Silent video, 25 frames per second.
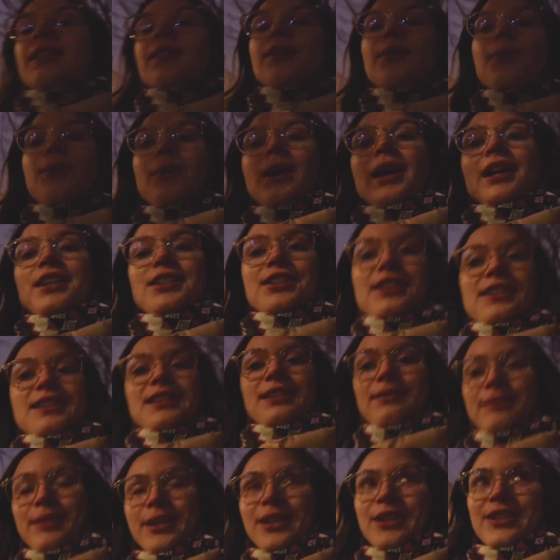watch
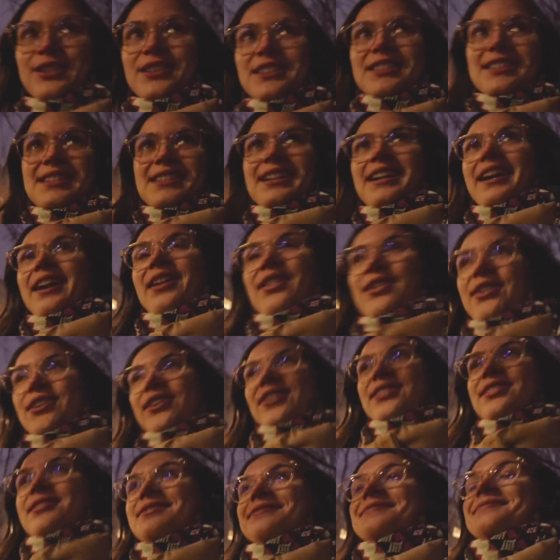Gilmore Girls
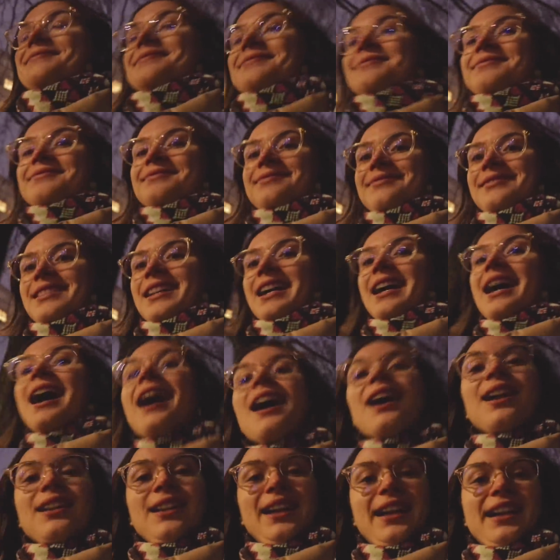together
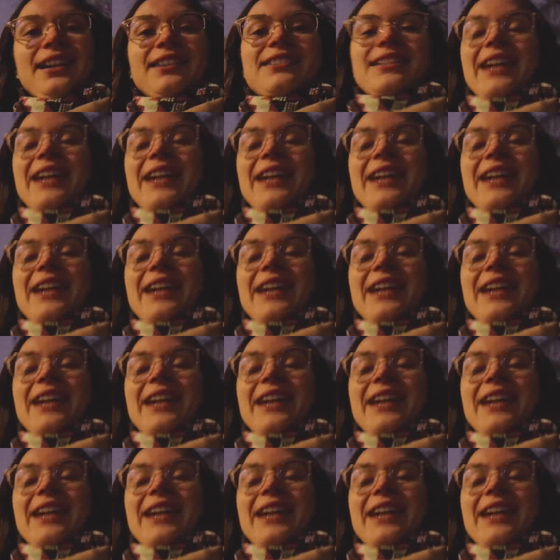a lot of